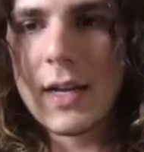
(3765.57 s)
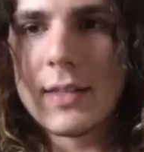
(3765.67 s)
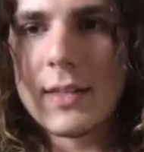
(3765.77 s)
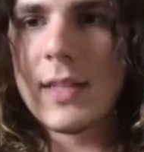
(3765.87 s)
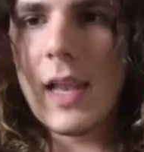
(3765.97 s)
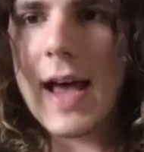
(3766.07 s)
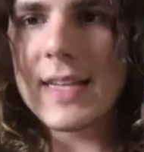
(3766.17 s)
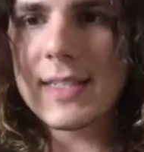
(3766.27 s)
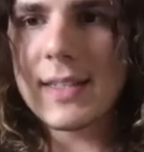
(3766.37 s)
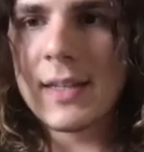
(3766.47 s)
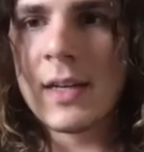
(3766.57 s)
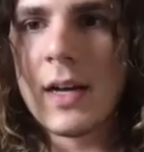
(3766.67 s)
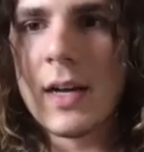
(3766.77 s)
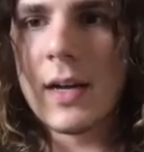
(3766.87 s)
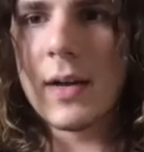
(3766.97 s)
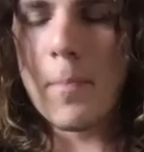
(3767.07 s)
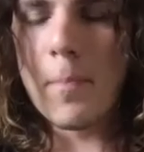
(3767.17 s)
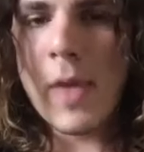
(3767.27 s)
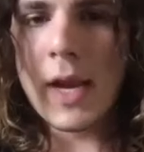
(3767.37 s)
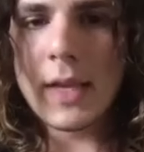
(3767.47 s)
the last uh,
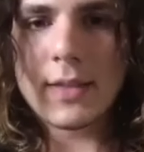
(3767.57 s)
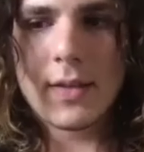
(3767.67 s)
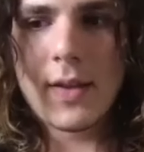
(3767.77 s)
minute